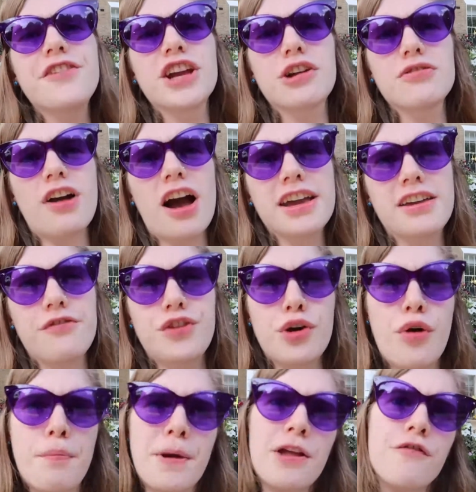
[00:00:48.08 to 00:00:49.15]
figured I'd give
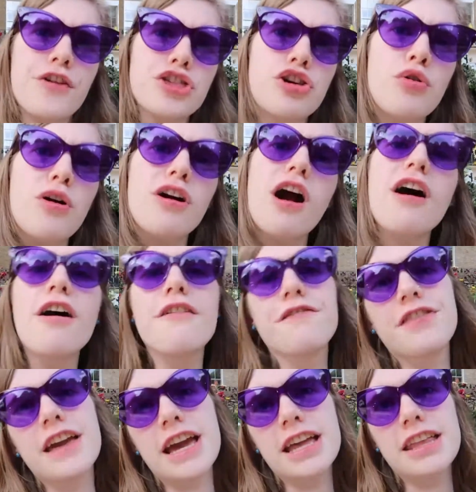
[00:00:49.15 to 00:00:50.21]
you a bit of a tour of
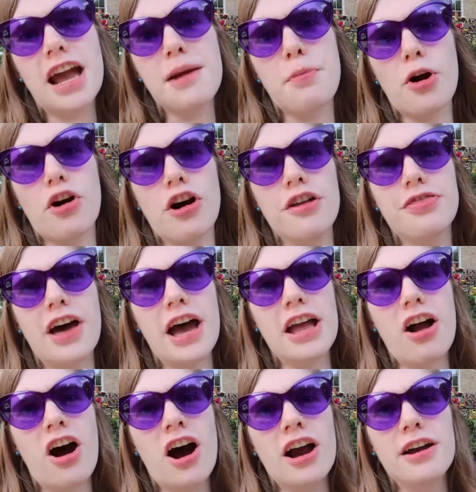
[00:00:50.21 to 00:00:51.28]
the neighborhood that
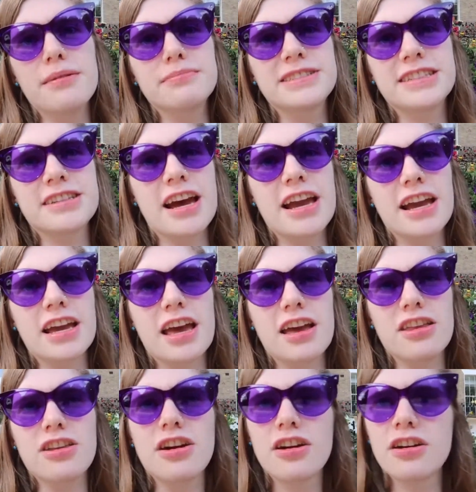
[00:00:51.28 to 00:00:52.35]
I'm staying in.